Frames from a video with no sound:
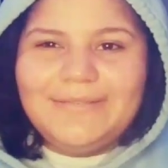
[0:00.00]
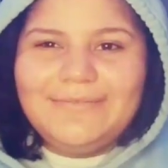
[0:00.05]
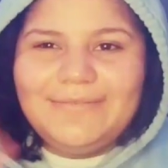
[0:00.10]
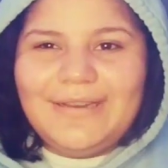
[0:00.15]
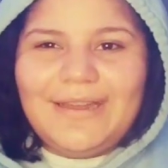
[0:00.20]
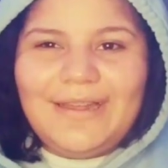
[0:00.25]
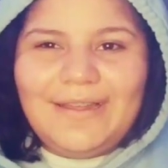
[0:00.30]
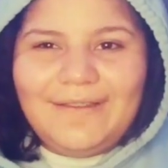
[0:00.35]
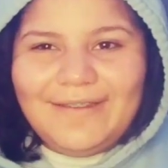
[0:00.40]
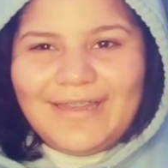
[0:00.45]
for
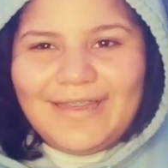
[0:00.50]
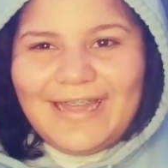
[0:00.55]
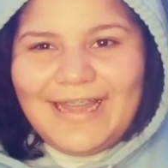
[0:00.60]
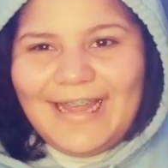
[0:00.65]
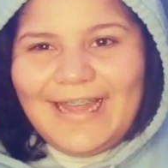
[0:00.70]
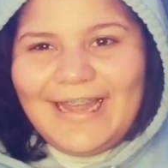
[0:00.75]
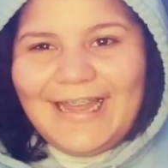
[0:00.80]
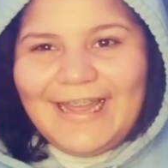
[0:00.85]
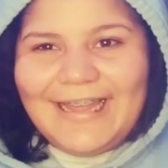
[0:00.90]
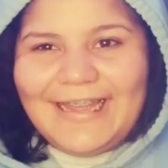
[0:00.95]
now
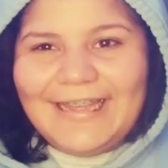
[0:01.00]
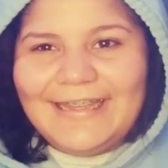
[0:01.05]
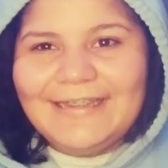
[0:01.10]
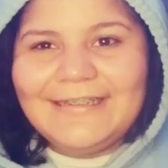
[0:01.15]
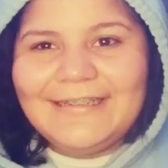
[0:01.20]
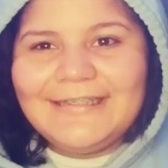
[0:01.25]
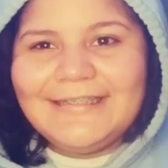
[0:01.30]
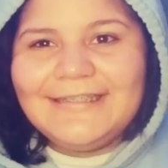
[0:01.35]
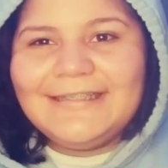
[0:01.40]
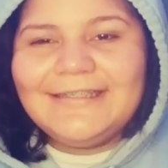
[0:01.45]

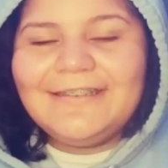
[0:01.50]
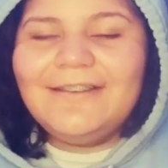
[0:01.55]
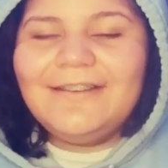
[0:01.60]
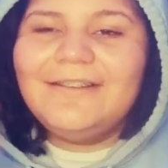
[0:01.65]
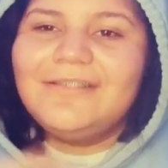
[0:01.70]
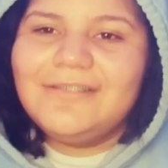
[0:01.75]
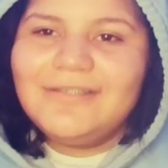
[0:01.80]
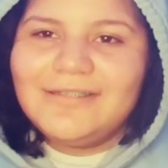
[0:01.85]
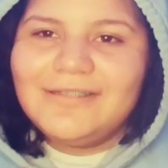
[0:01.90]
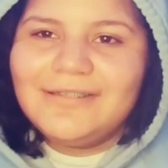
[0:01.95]
guys
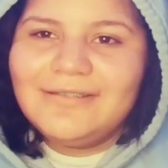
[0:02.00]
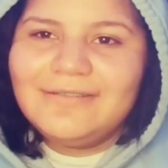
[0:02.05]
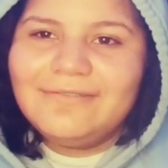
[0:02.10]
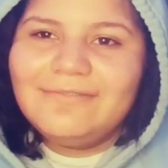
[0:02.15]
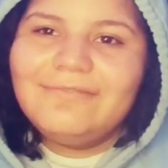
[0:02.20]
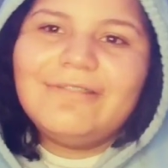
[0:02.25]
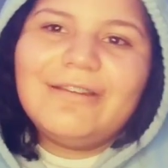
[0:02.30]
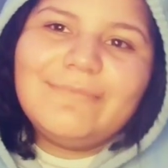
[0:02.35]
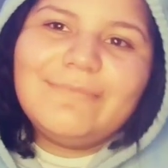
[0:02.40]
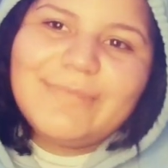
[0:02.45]
also
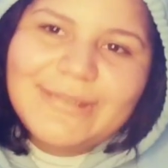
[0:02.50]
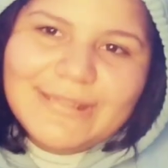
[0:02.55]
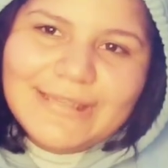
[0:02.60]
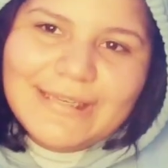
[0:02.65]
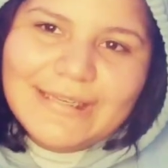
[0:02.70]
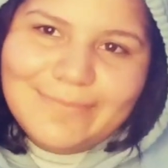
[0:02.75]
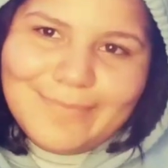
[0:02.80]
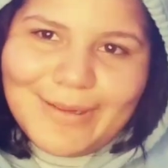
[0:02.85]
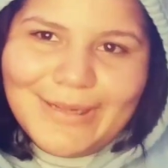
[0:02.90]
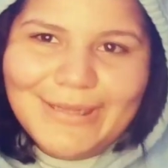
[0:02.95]
remy
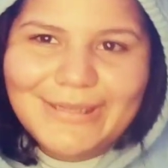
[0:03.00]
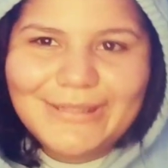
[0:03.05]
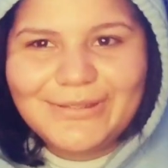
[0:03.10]
says bye